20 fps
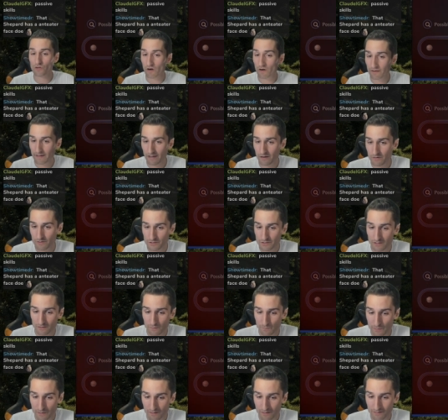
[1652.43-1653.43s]
dark energy
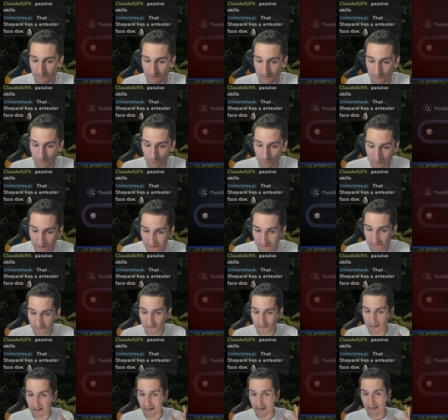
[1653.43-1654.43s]
experience increase